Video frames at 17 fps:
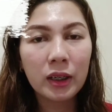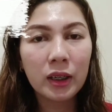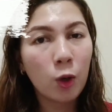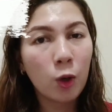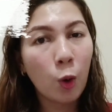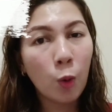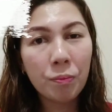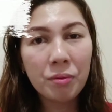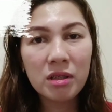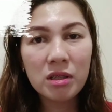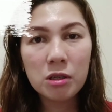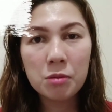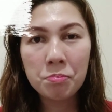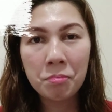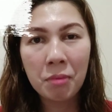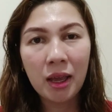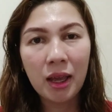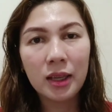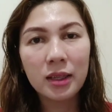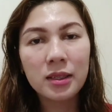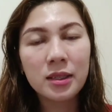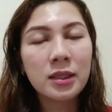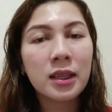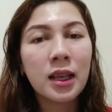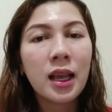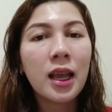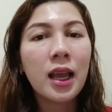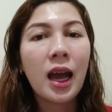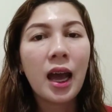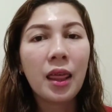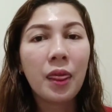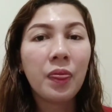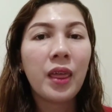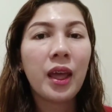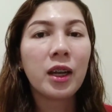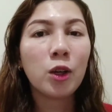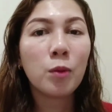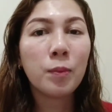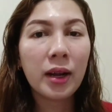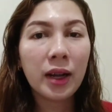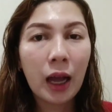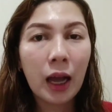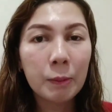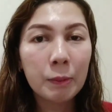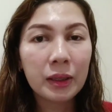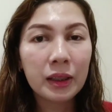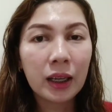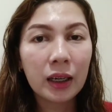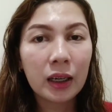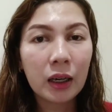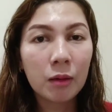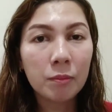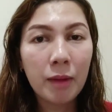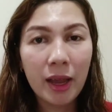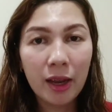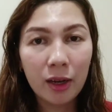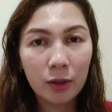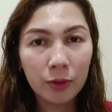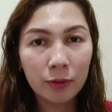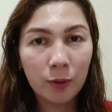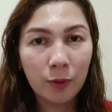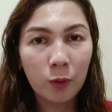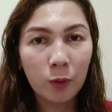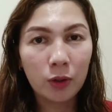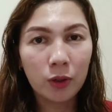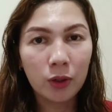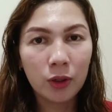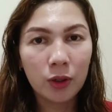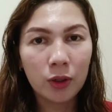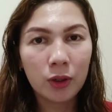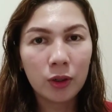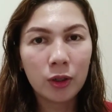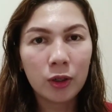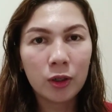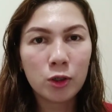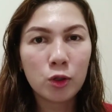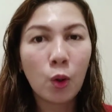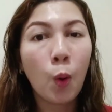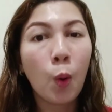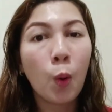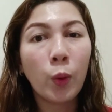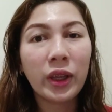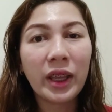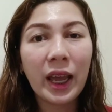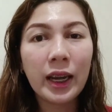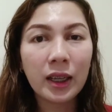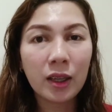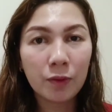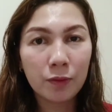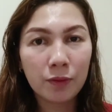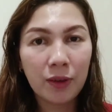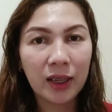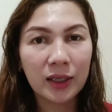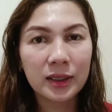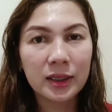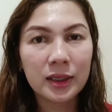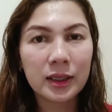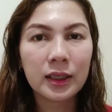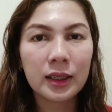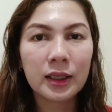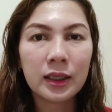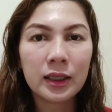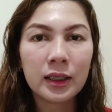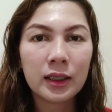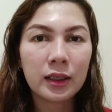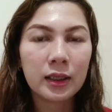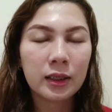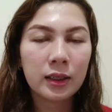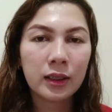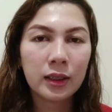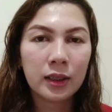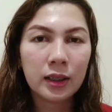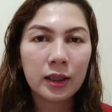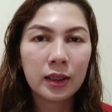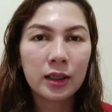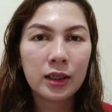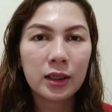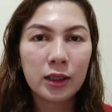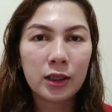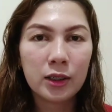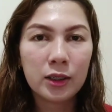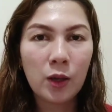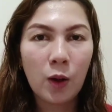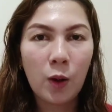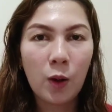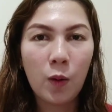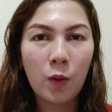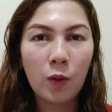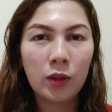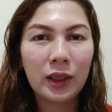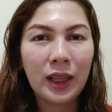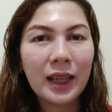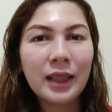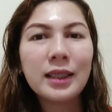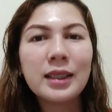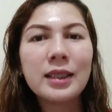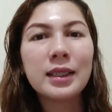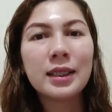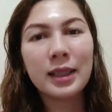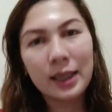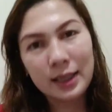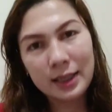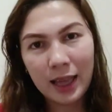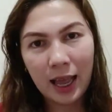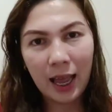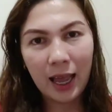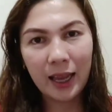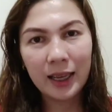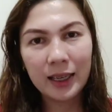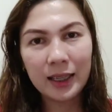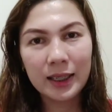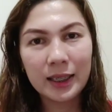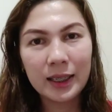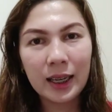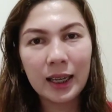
in an open space and then gumagamit ka ng microphone. So, yan ang effect. So, let's decide,